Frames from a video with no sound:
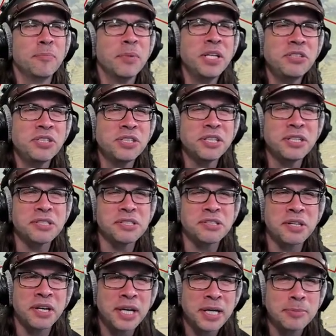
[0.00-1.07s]
My shit is
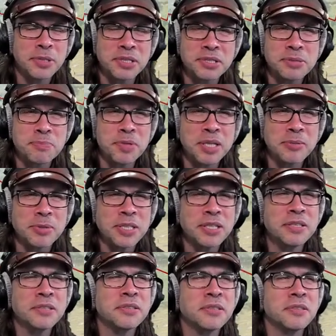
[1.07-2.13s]
timeless, baby.